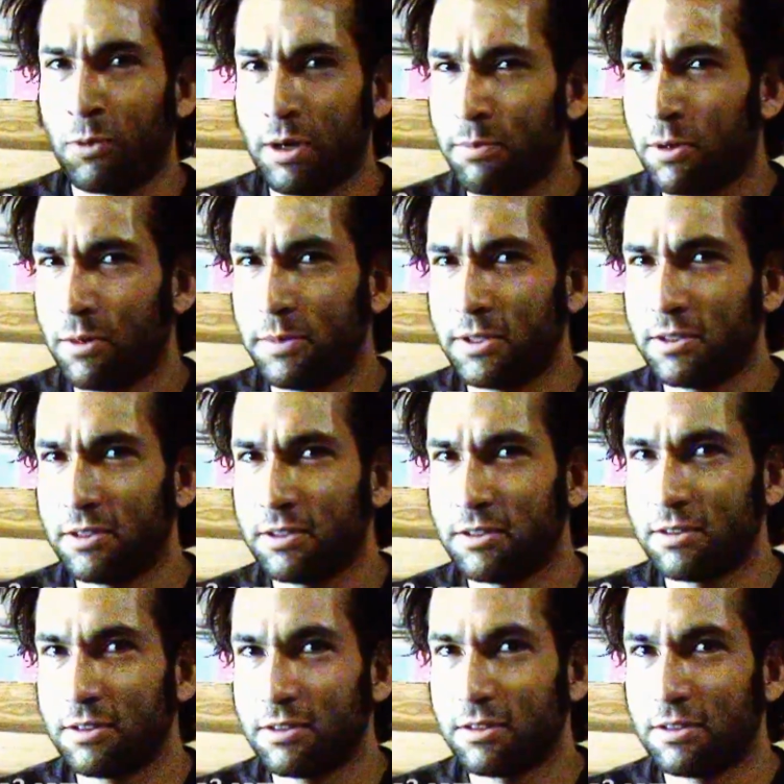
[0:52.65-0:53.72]
what purpose?
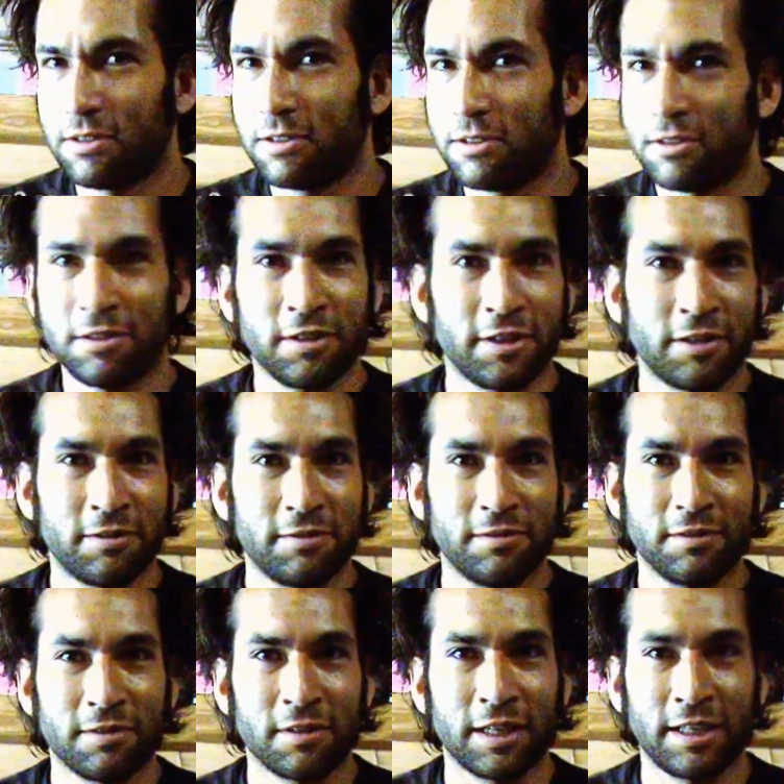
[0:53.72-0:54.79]
You know,
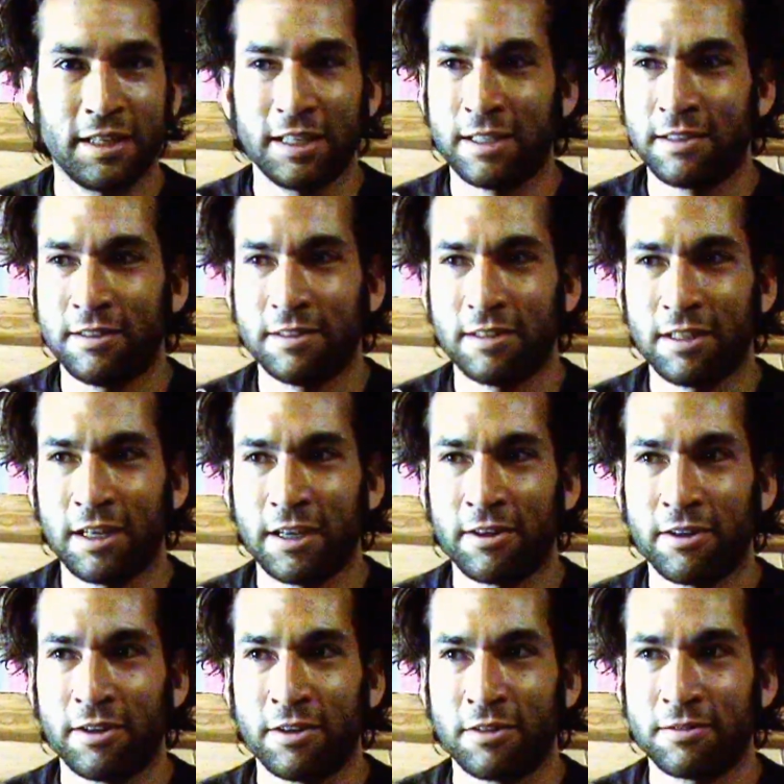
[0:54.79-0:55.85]
like it. I
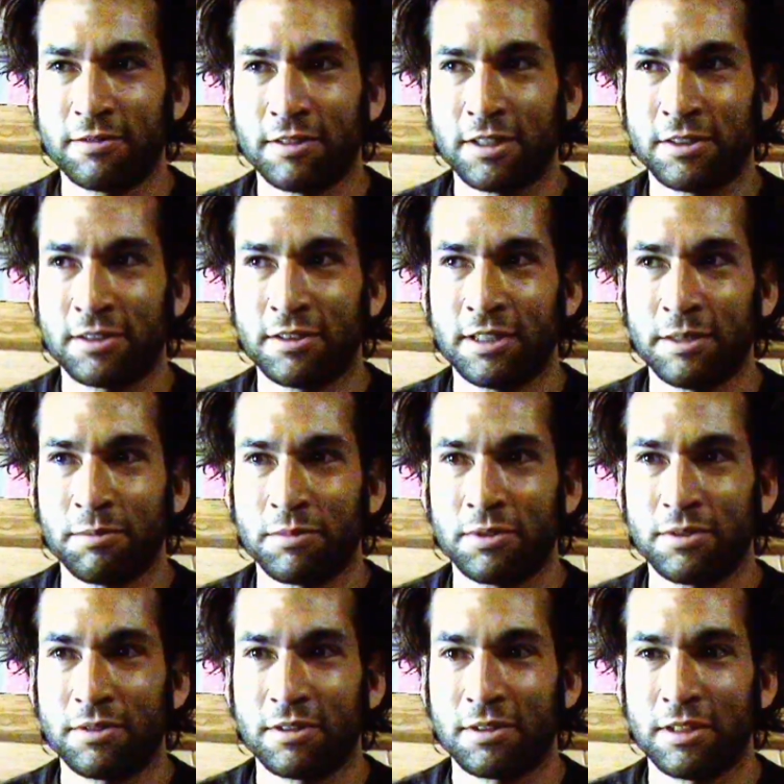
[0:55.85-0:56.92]
don't know. That just
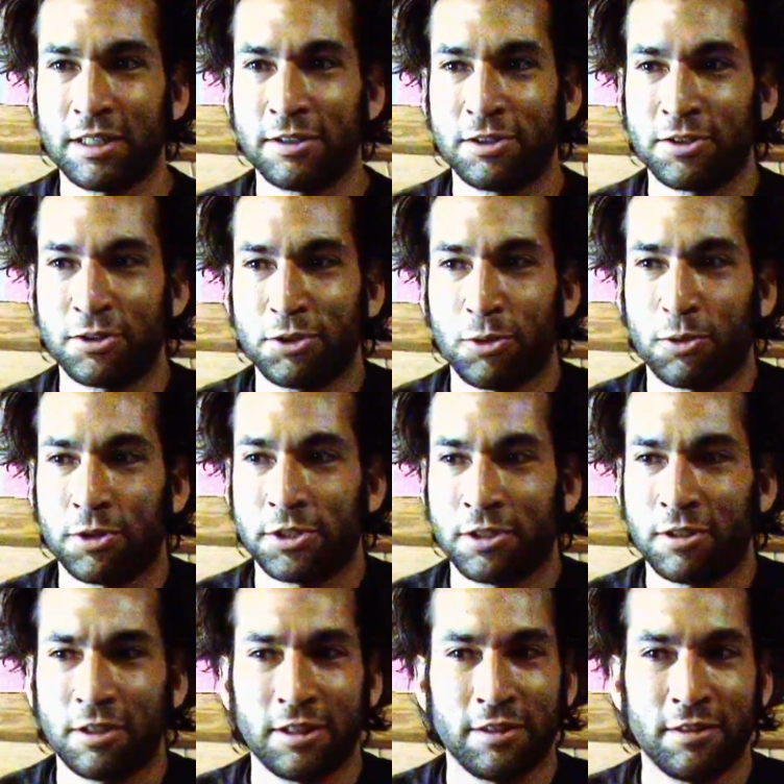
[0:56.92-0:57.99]
seems it's just
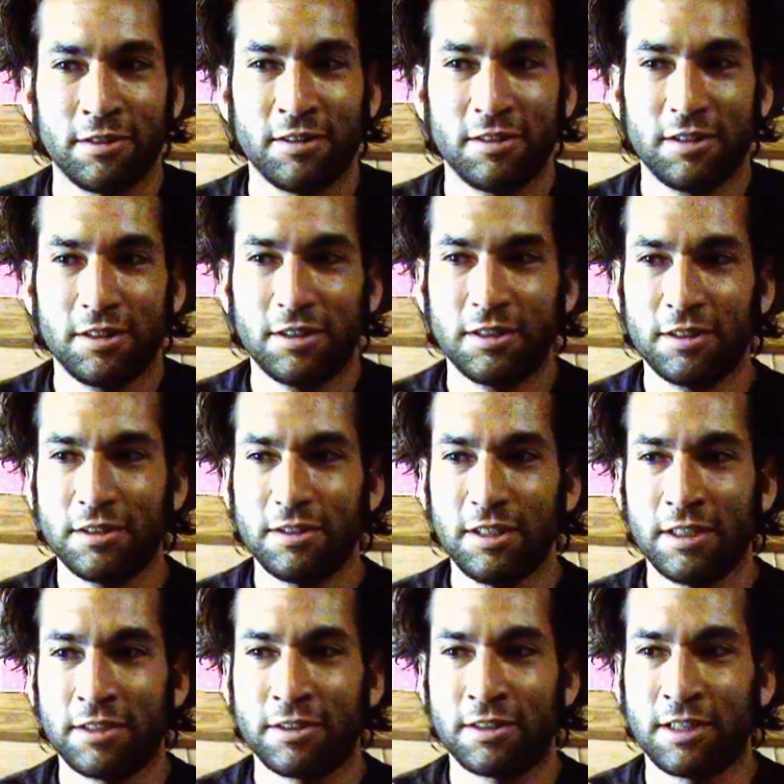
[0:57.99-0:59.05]
torture and
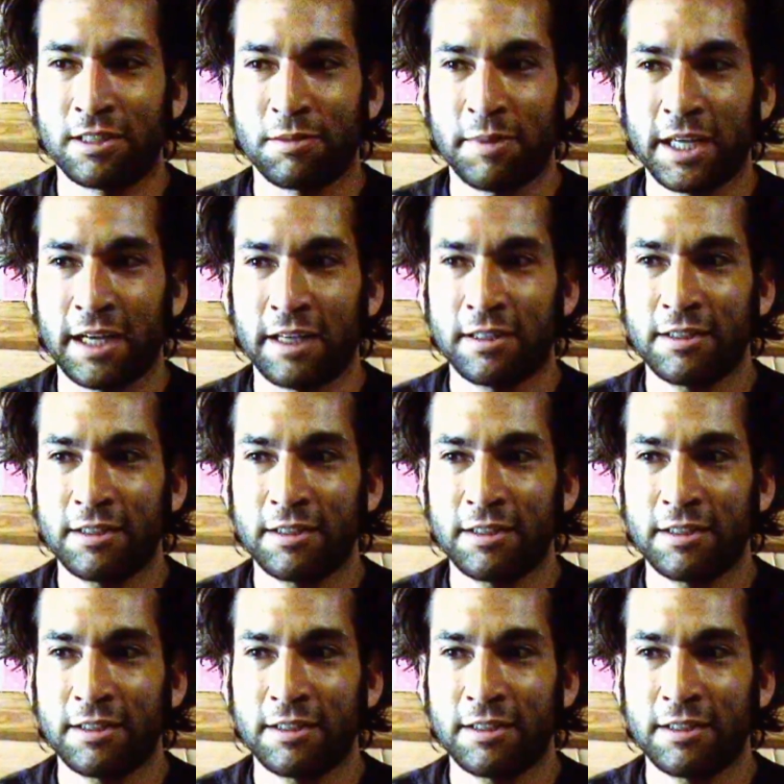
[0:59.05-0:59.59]
it just doesn't make any